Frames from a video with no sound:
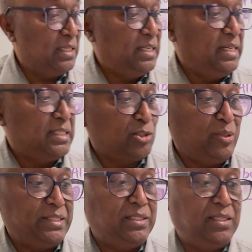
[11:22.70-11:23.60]
the next
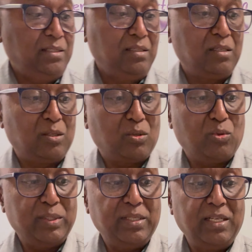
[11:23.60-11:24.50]
question.
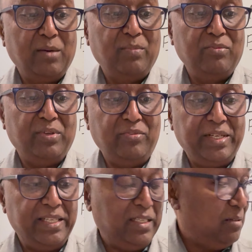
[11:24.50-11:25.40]
Question number
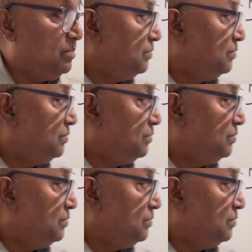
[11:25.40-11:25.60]
15.